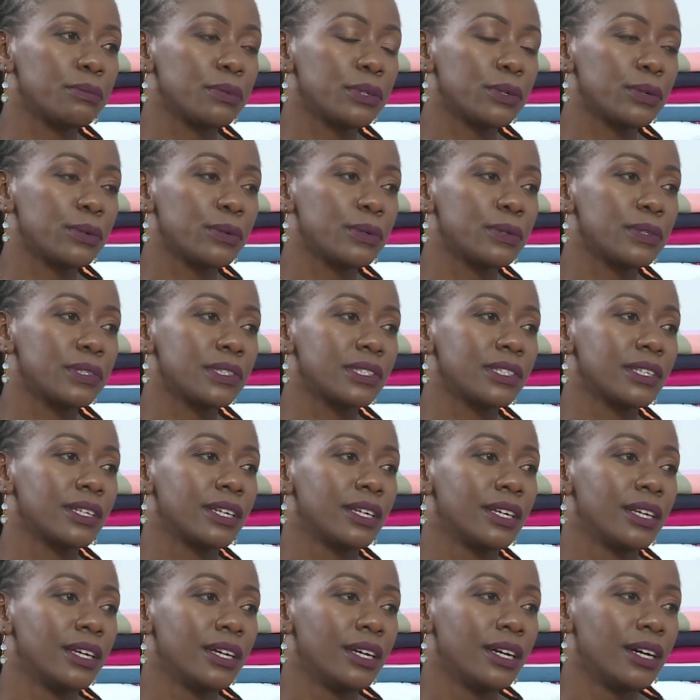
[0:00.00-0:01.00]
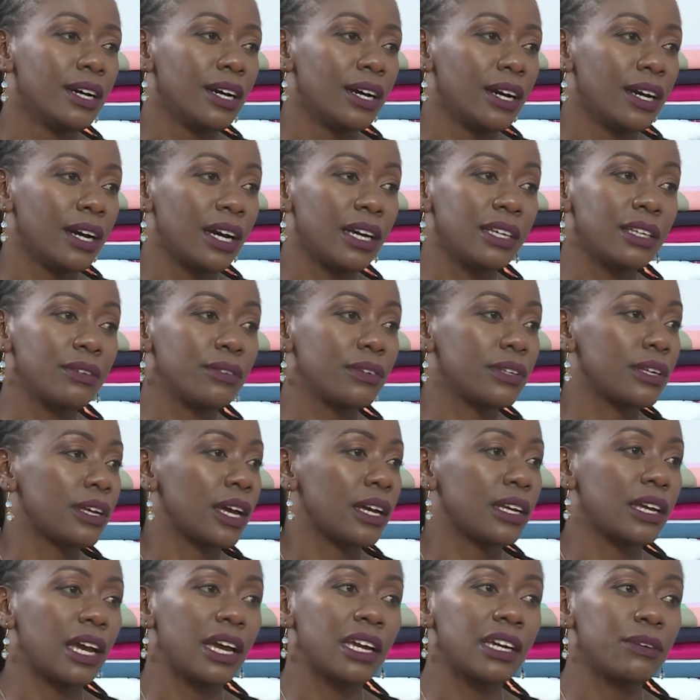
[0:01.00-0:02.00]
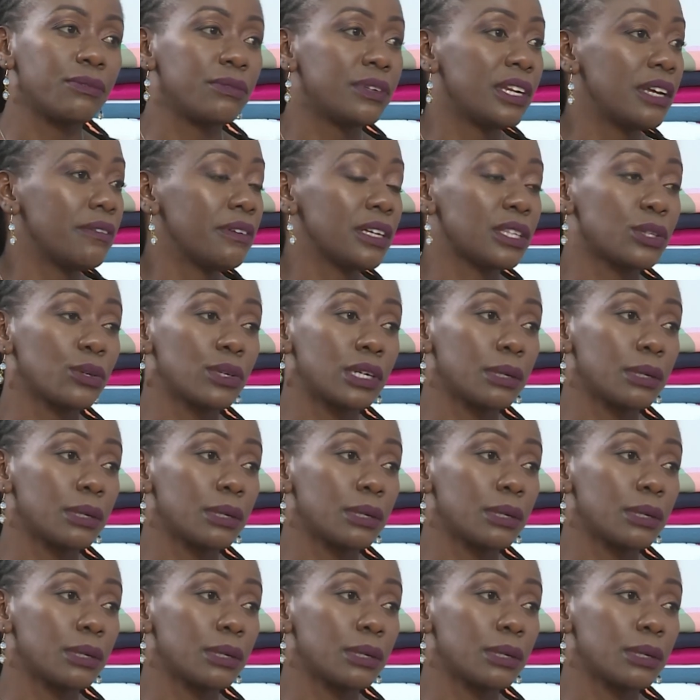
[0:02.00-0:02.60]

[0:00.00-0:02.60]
because mm-hmm. I, have never thought